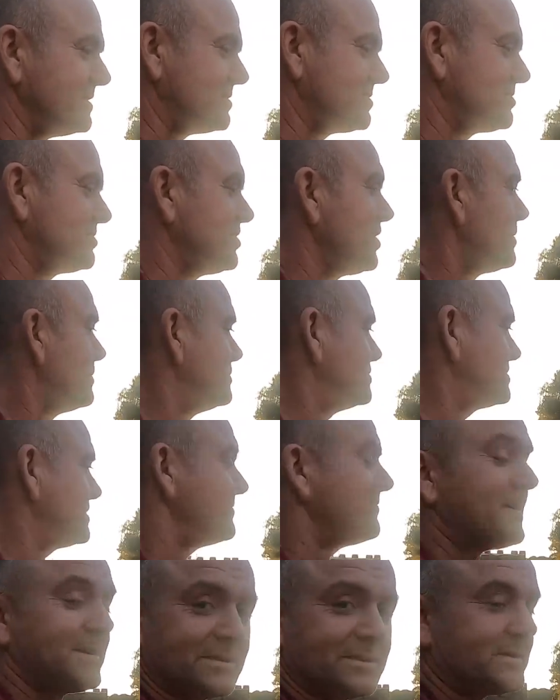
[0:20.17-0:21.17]
its jobs.
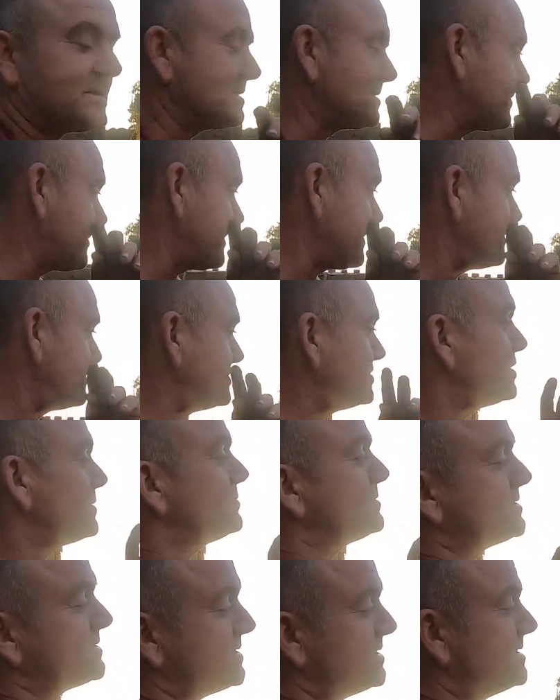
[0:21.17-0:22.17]
In fact, there's a few
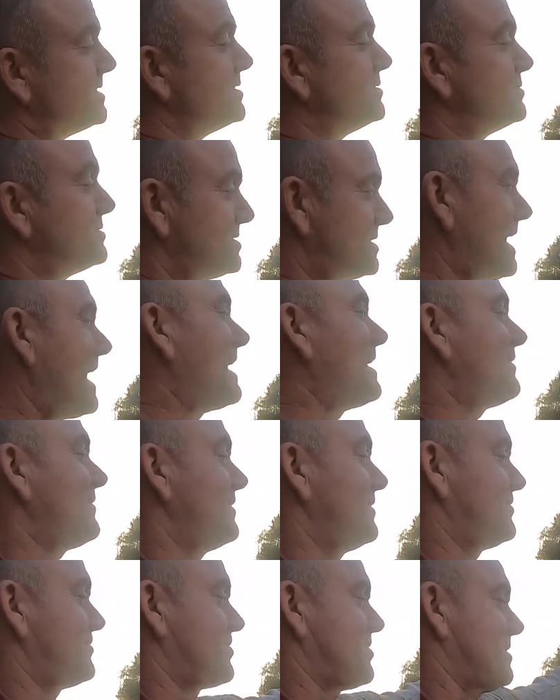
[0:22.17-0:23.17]
jobs to do at
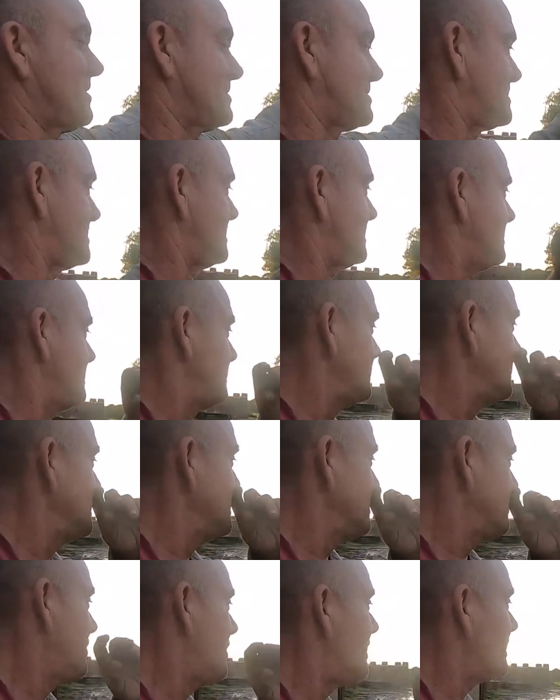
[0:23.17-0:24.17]
the tractor.
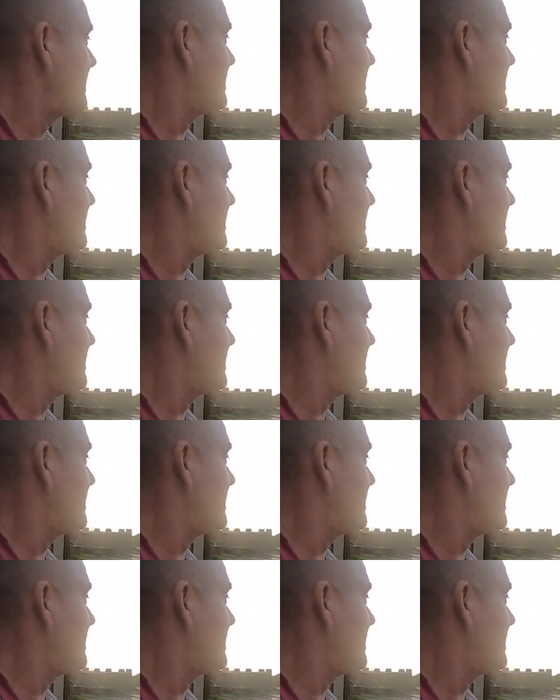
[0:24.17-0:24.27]
Well,